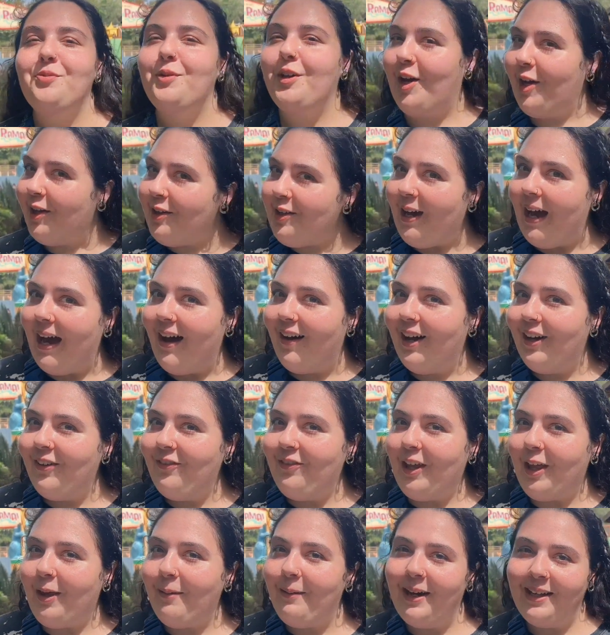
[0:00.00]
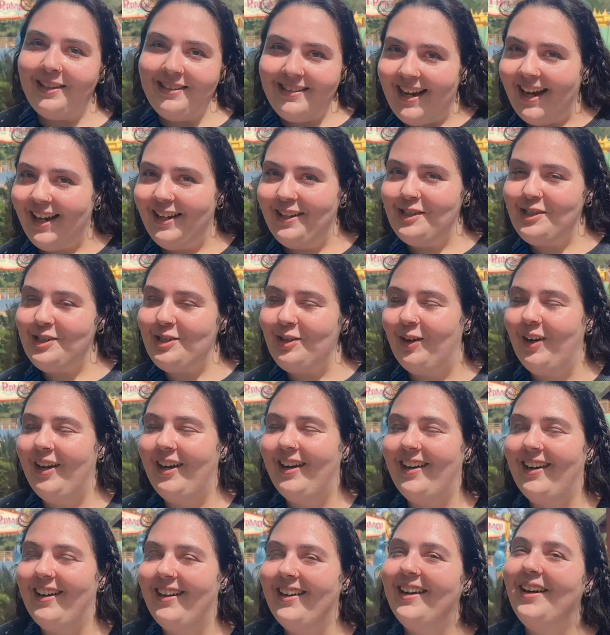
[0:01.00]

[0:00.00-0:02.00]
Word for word: We all know how I feel about dinosaurs.